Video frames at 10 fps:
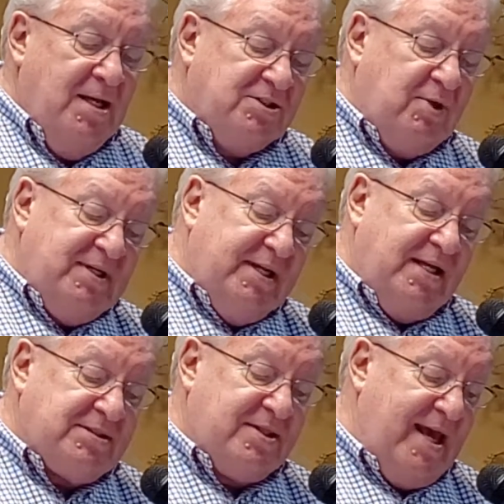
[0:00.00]
"So at
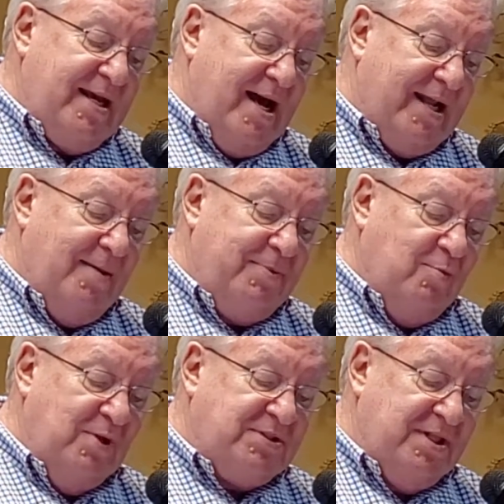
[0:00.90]
dusk they got up
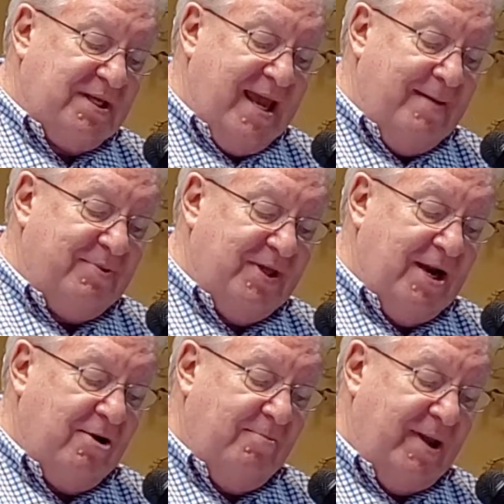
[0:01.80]
and went to the camp of the
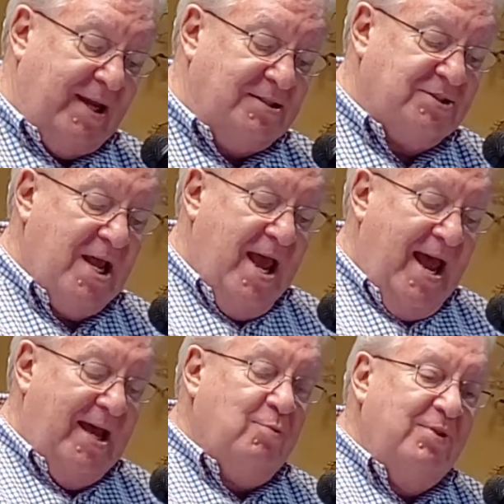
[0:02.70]
Arameans,
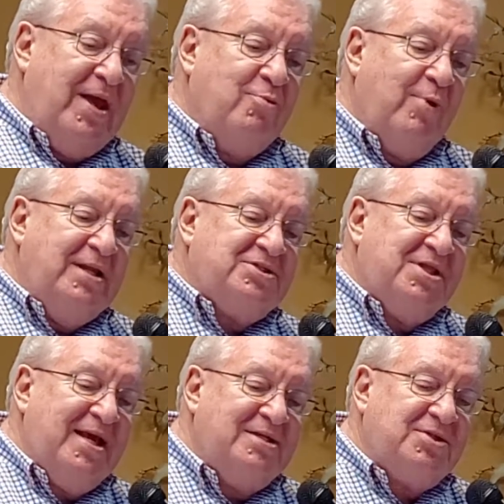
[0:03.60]
and when they reached
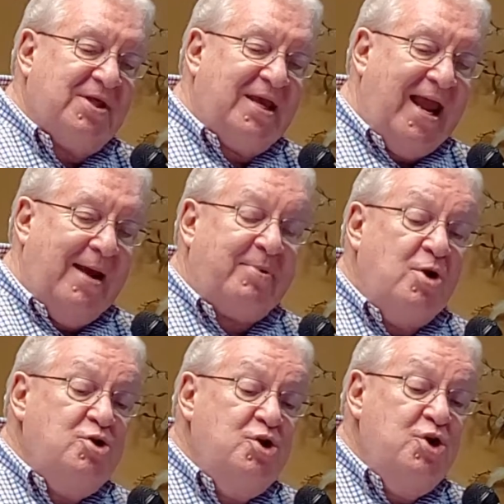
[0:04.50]
the edge of the camp,
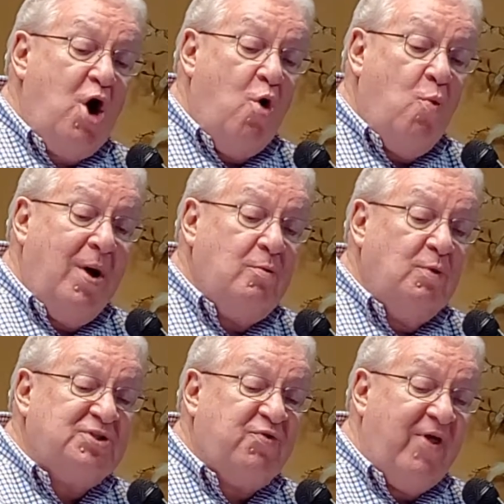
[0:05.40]
no one
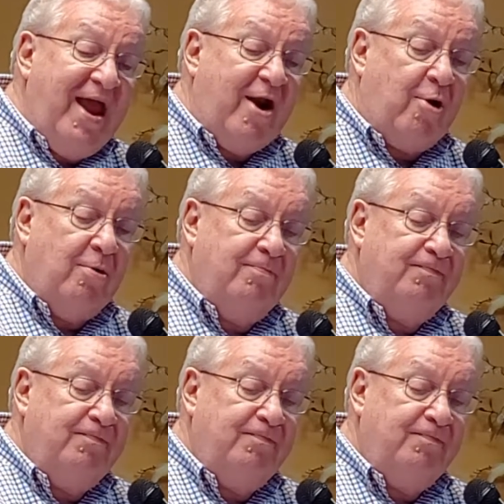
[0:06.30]
was there."